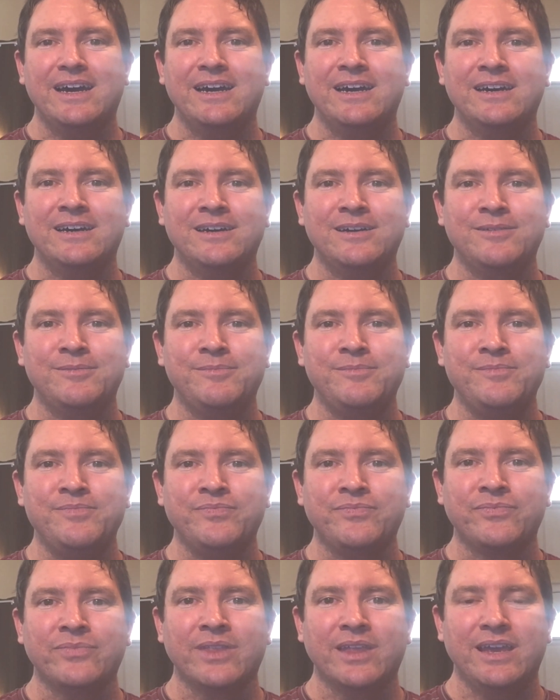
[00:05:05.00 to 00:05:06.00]

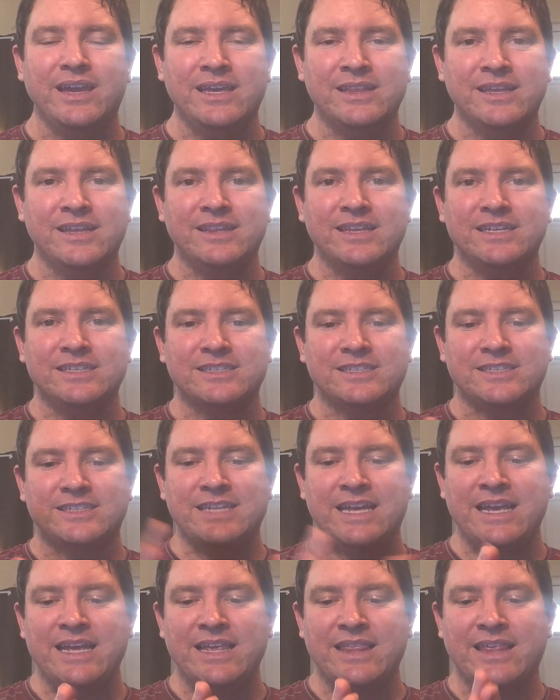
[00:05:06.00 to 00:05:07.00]
And then they
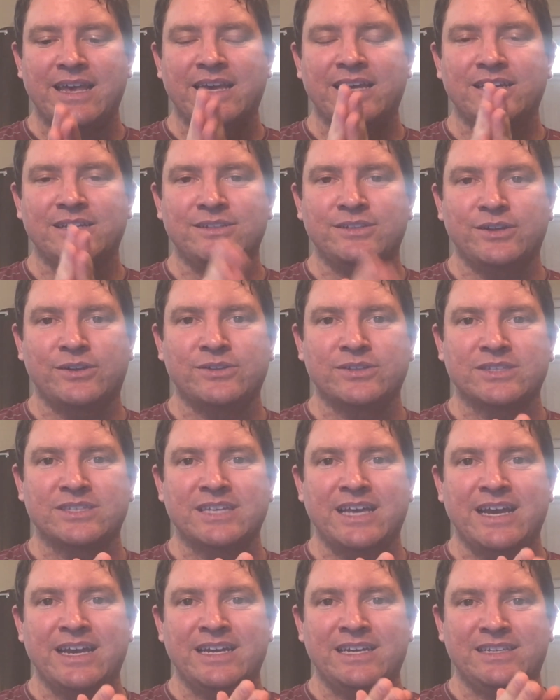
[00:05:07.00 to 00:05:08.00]
stay that adult
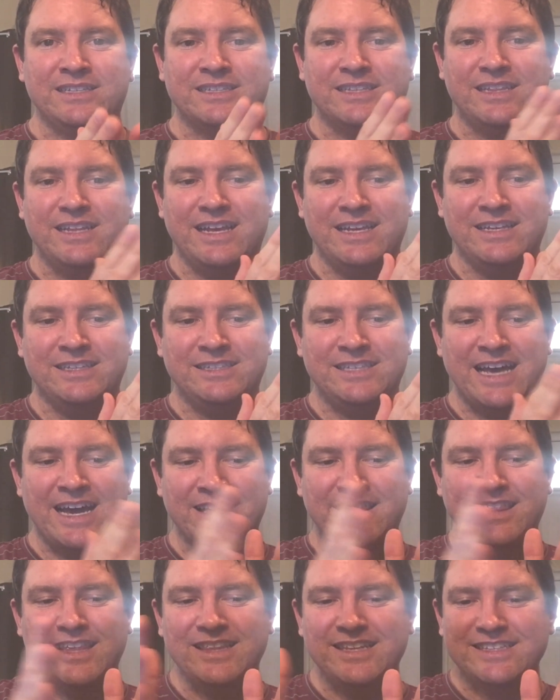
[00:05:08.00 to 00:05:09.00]
size
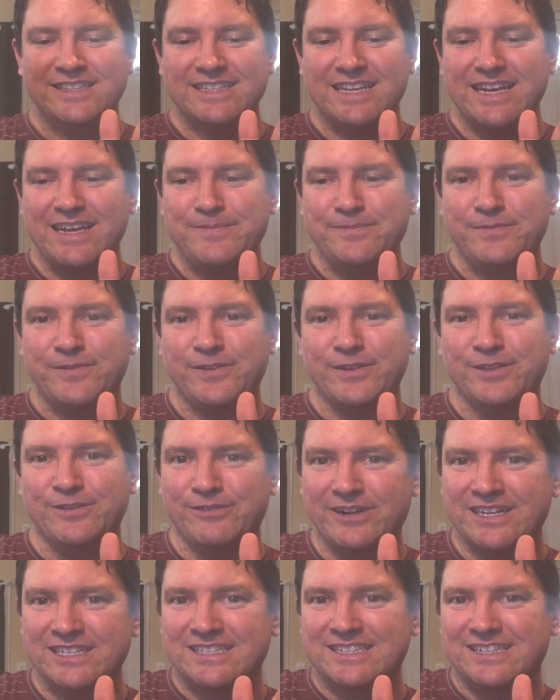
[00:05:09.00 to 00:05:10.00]
exactly the same for the
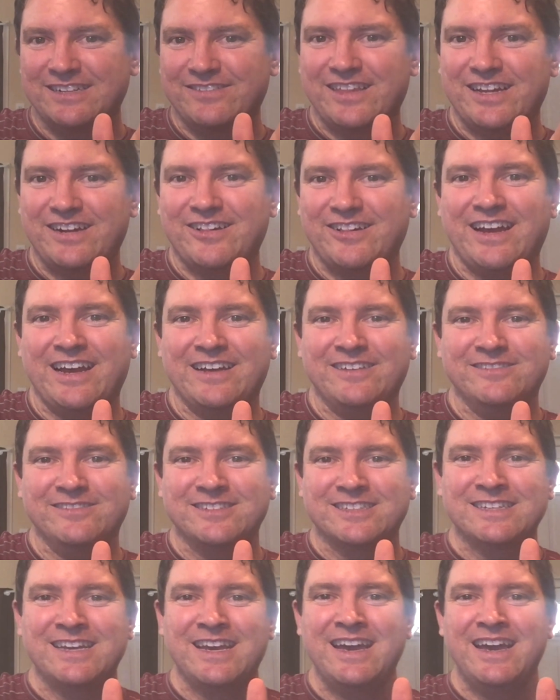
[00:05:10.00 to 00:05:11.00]
rest of their
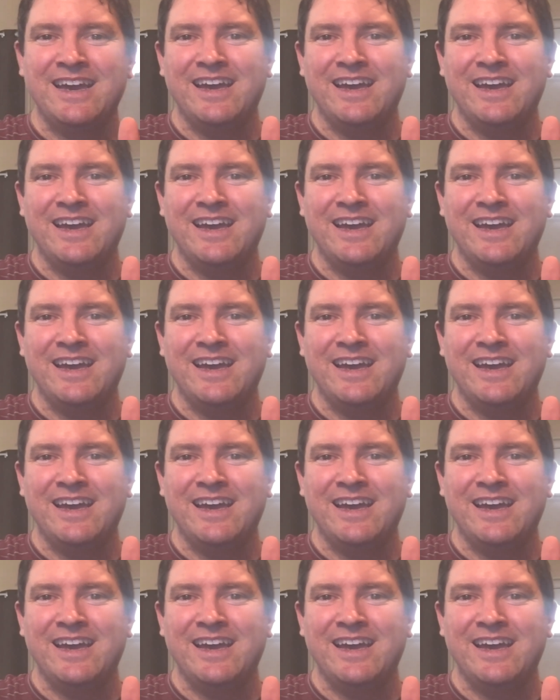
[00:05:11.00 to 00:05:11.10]
lives.